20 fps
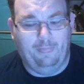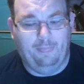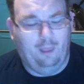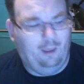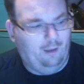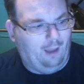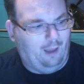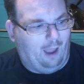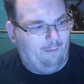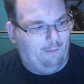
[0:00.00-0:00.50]

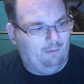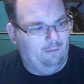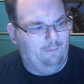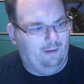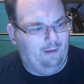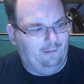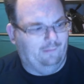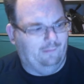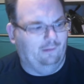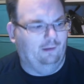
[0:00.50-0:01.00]
I'm going to
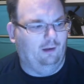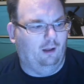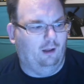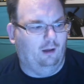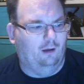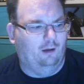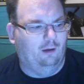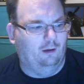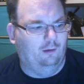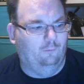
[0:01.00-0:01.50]
base it
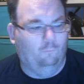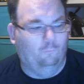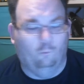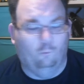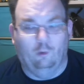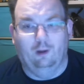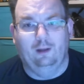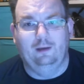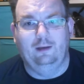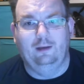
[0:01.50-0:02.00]
on
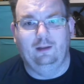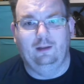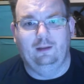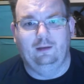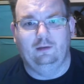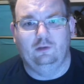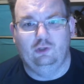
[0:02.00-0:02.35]
one